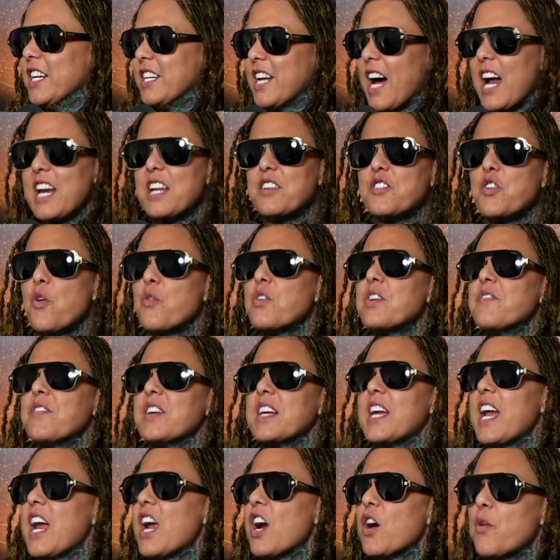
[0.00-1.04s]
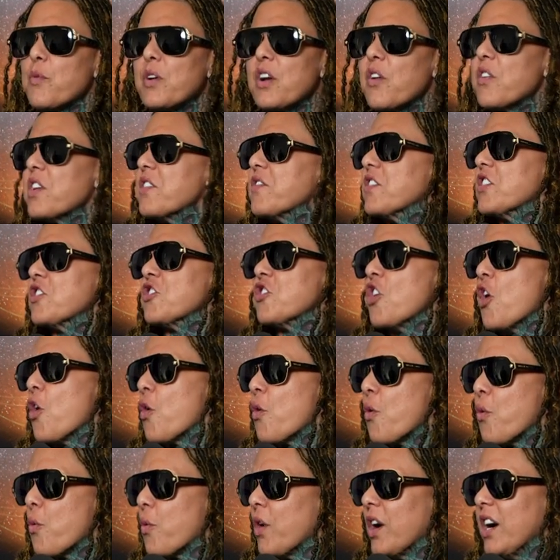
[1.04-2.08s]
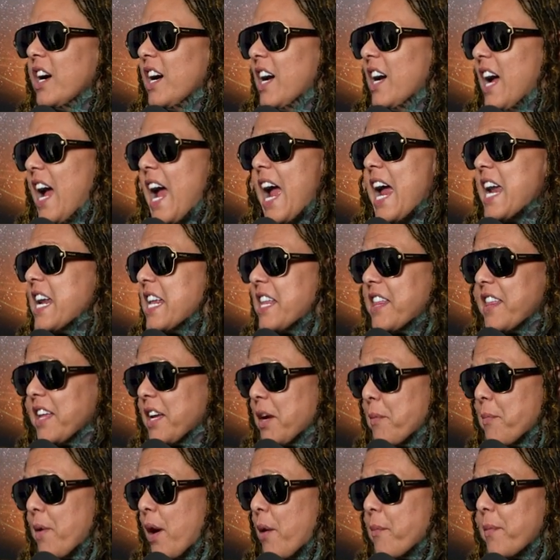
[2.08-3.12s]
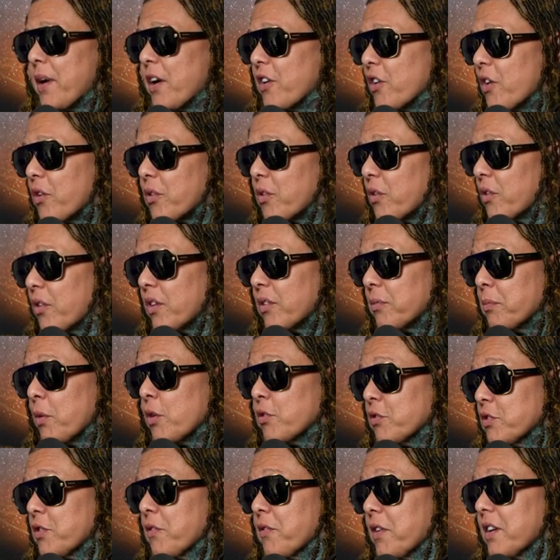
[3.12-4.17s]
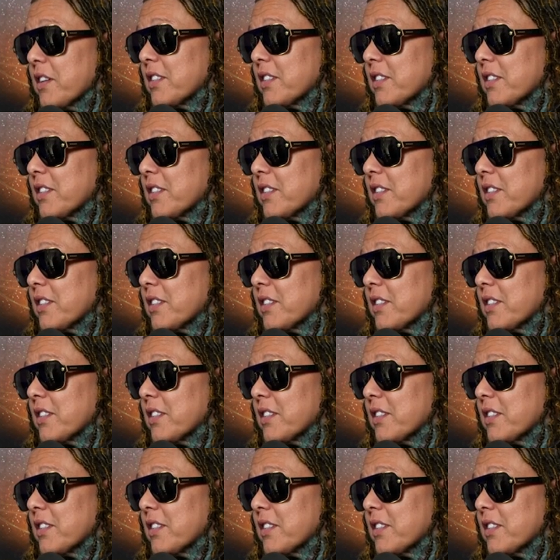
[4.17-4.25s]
yeah. Not don't even care. We don't even know anything about bare knuckle, most of